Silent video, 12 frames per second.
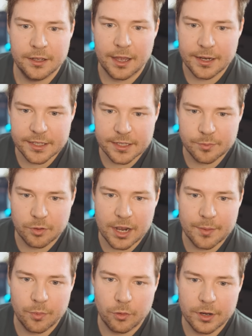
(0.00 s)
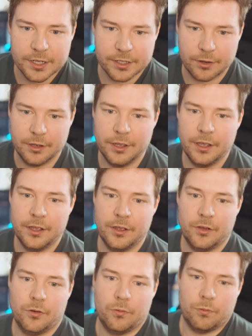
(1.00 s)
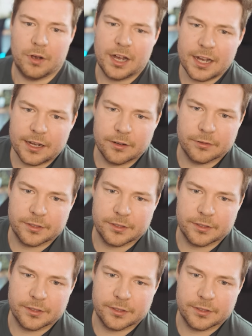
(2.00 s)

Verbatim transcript: And it's a sprite pointer. Wow.